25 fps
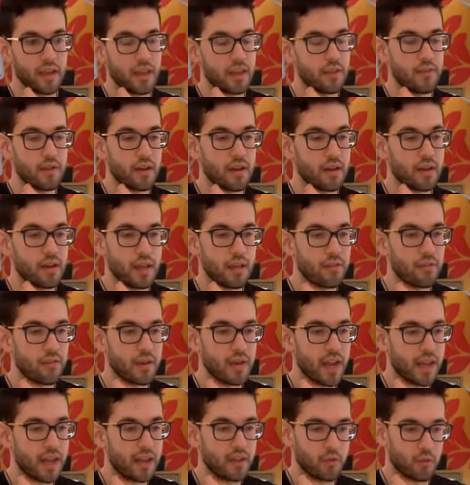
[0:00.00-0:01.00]
even
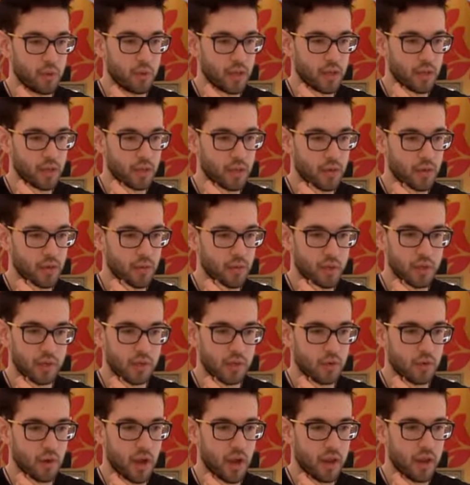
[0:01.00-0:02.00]
even next week, we
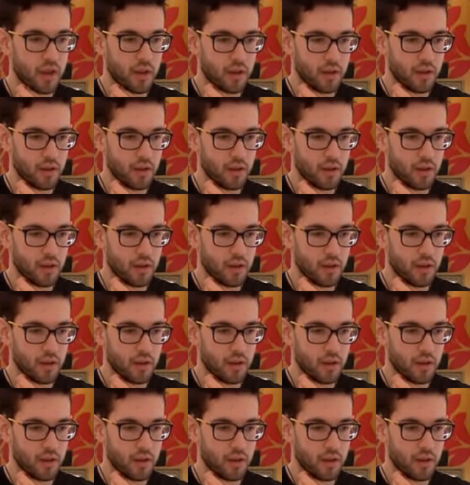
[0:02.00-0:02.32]
should try it.